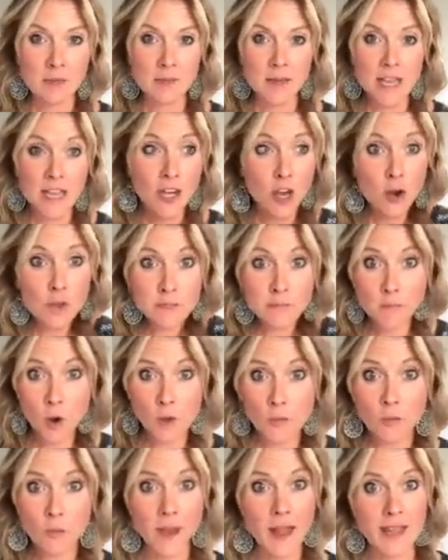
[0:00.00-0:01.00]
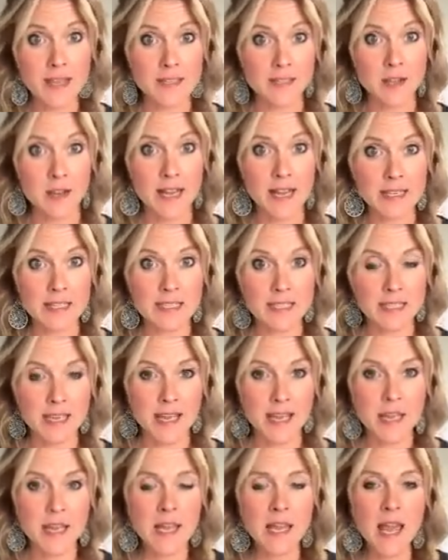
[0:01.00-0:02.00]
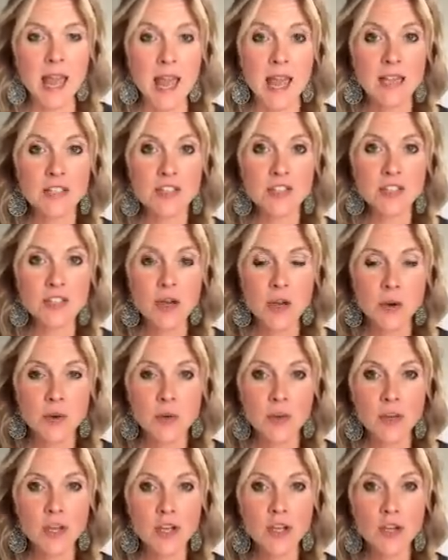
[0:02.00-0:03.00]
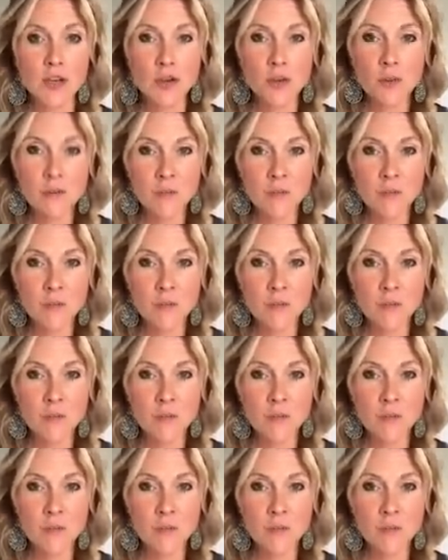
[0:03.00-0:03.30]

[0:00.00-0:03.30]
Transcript: It goes both ways, honestly. And so you